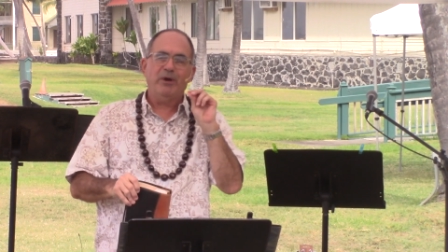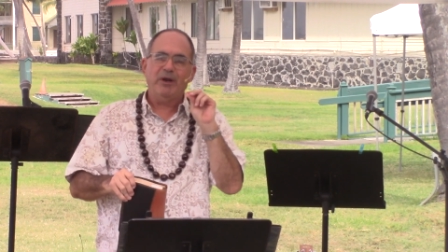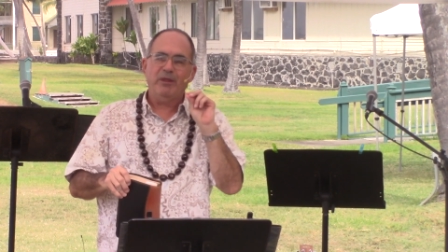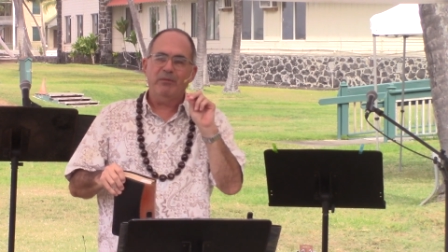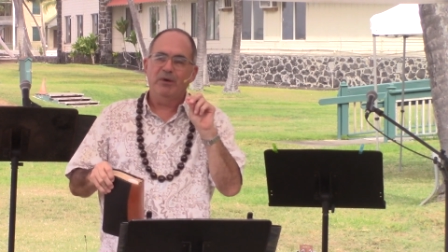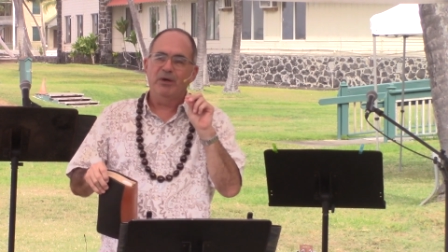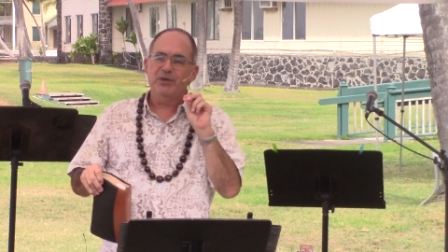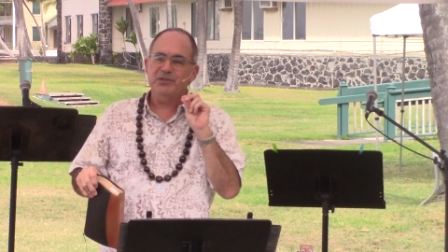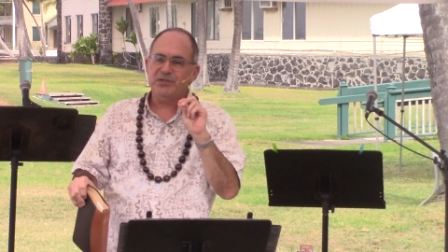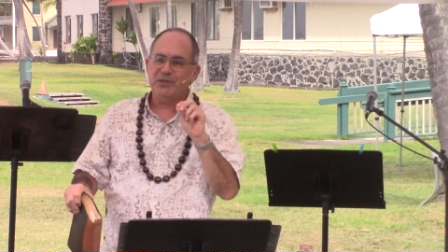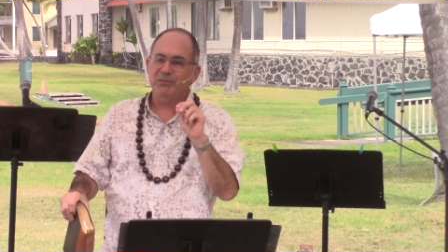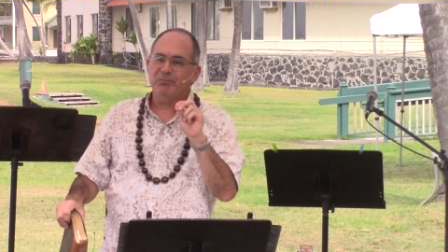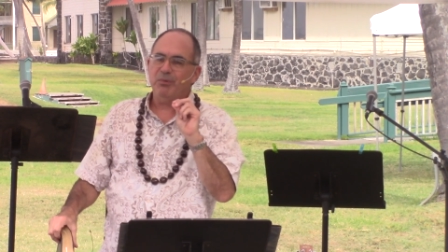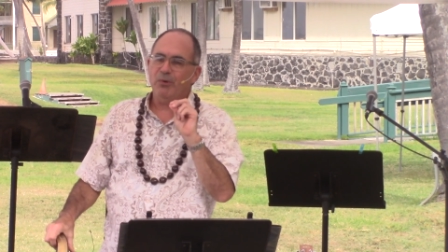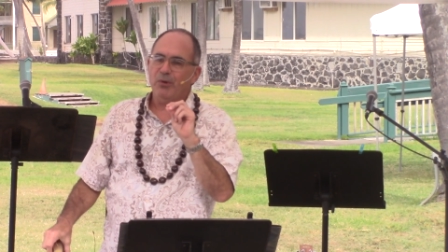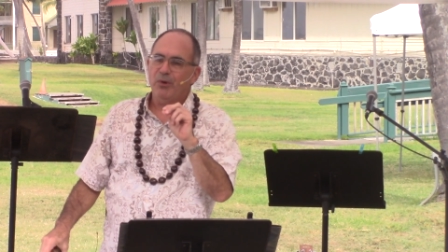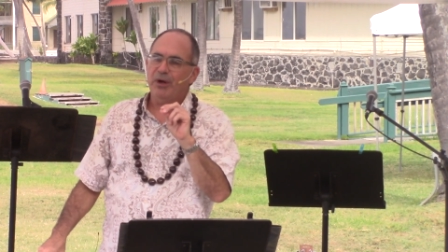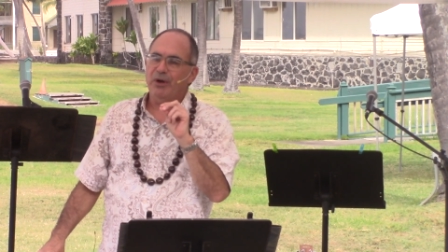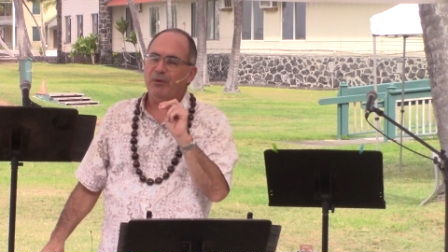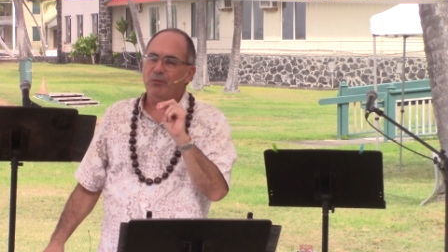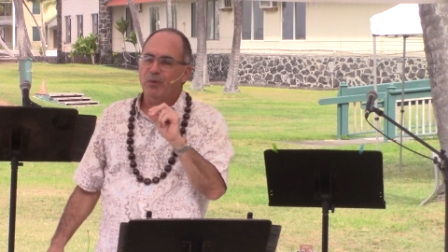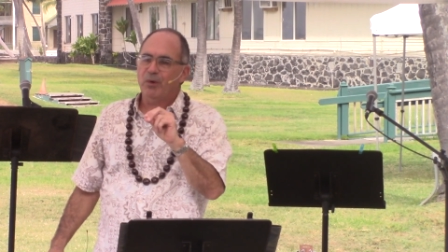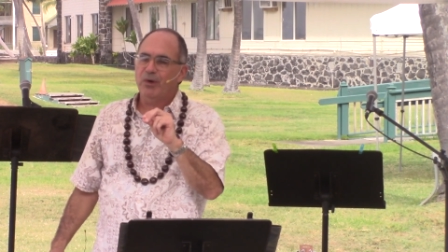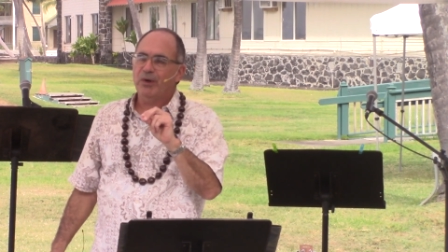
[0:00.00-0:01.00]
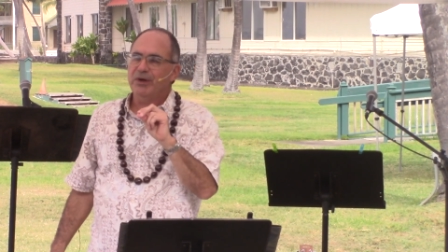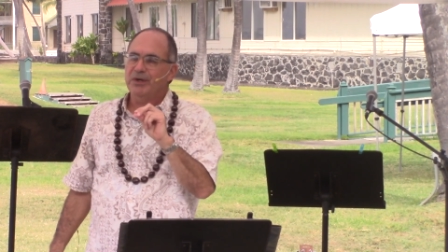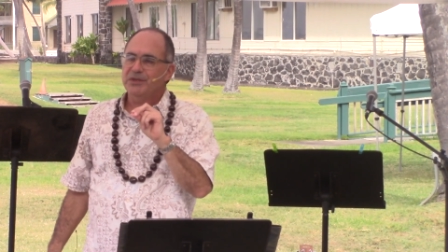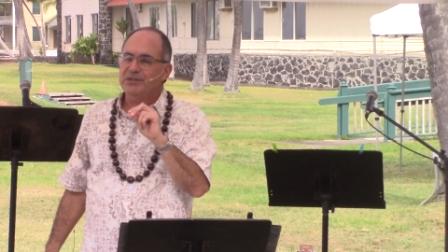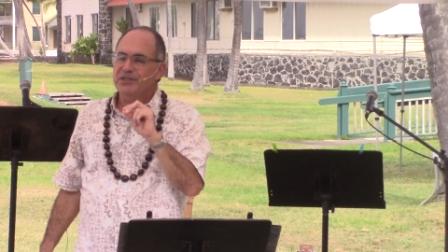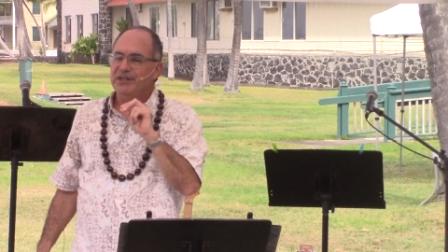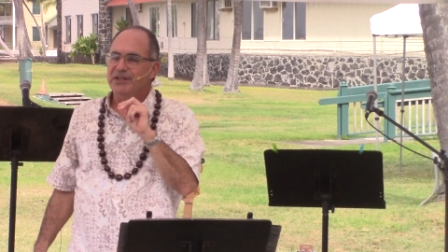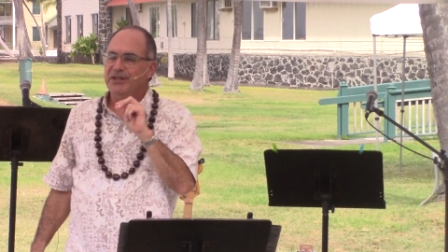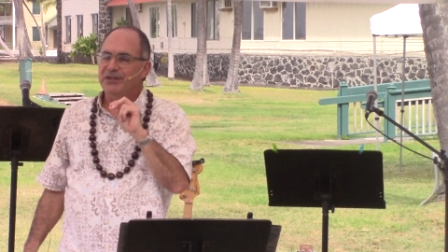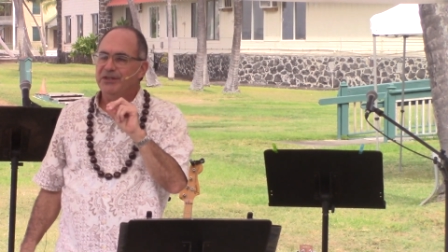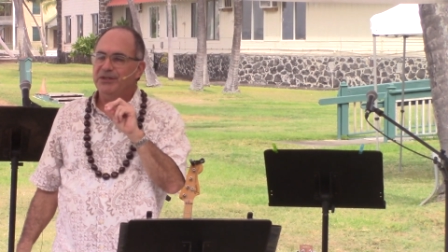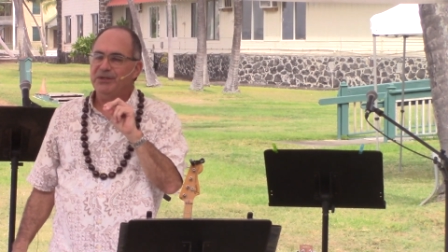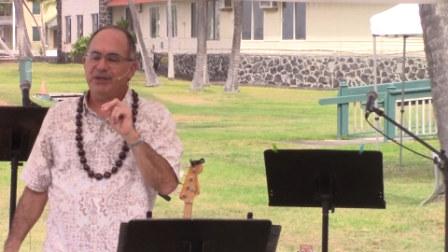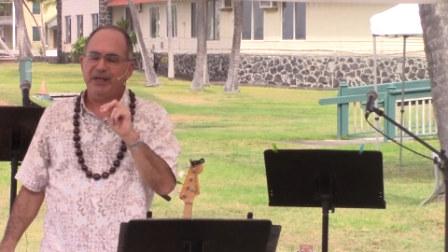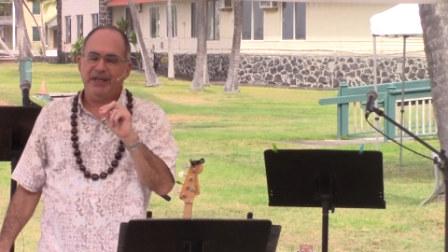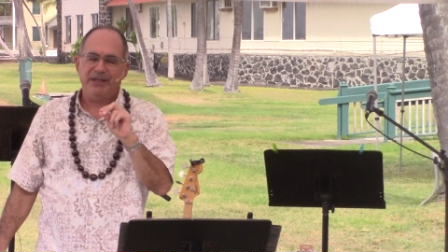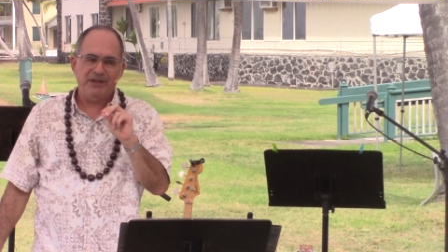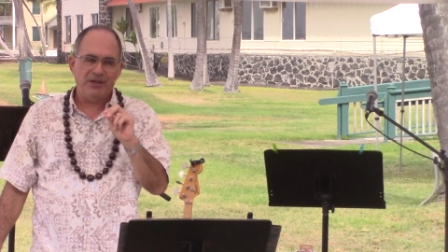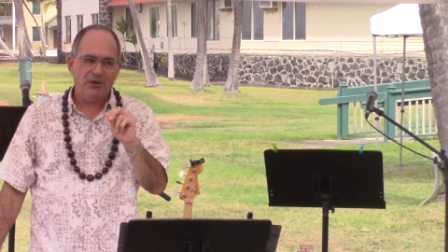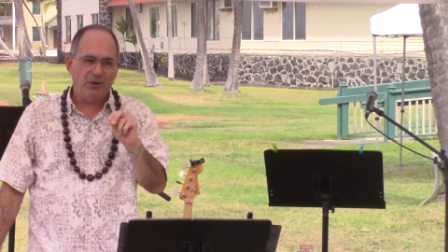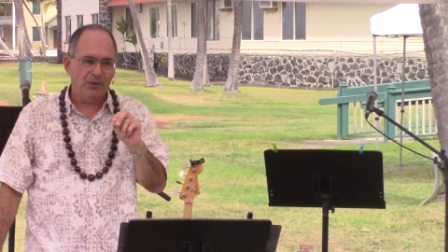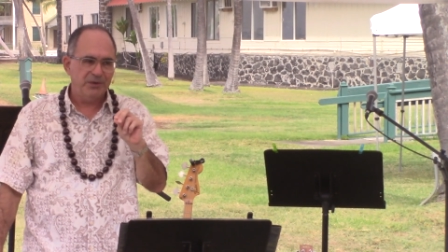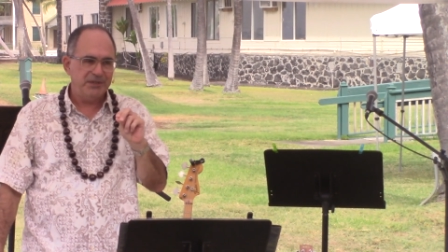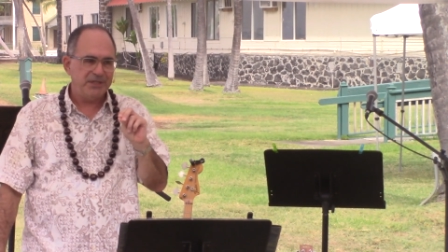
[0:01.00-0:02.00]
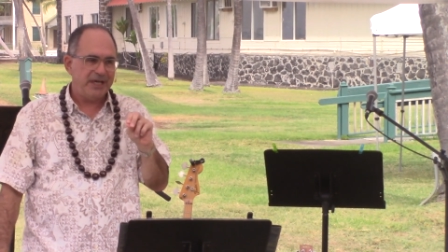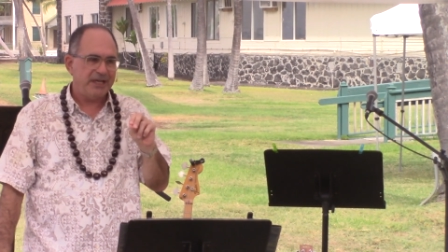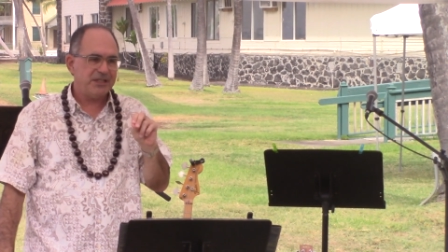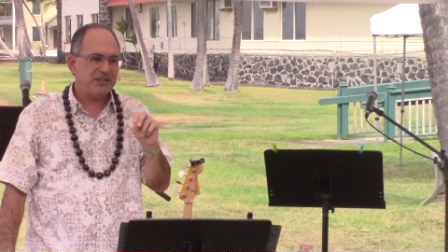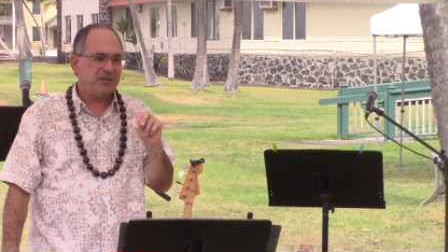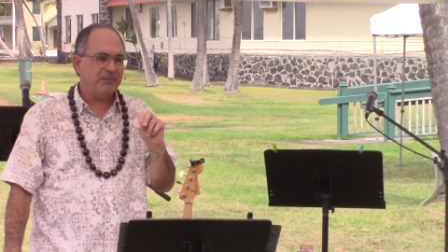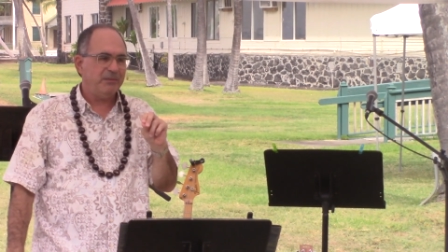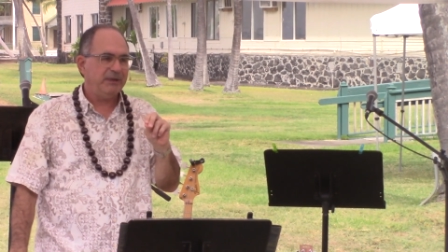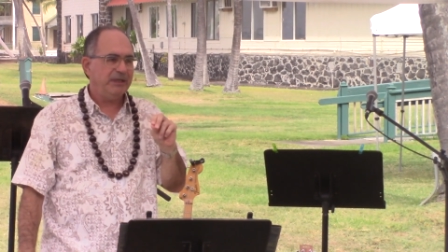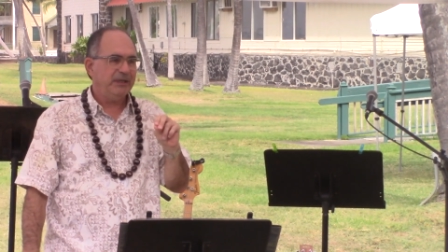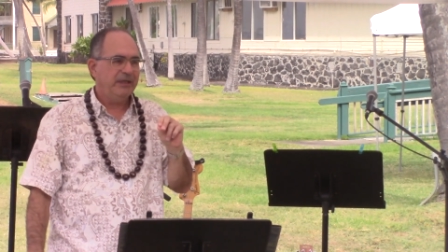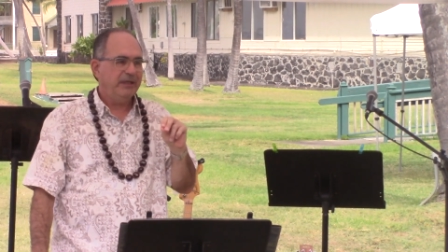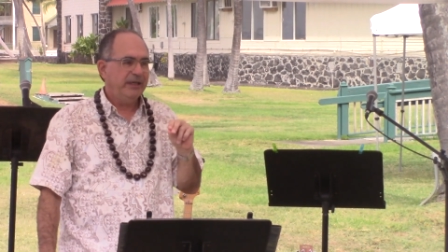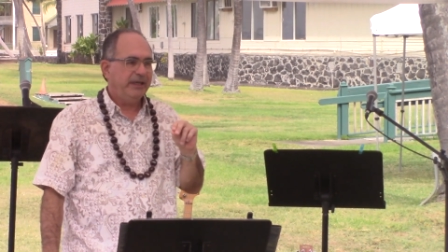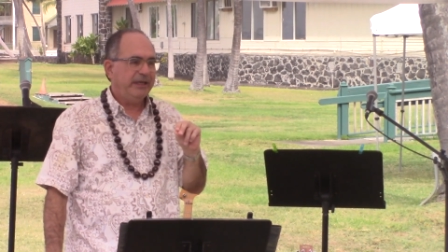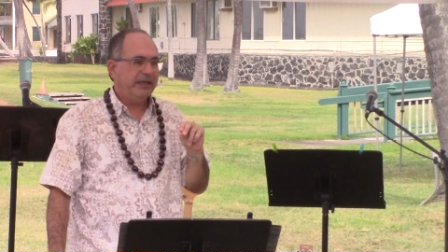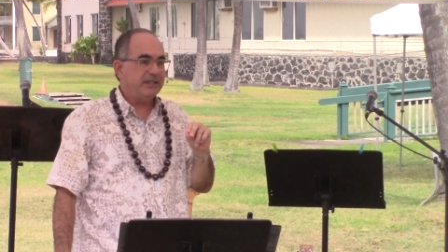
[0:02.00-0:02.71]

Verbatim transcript: one of the most important words in the New in the Old Testament.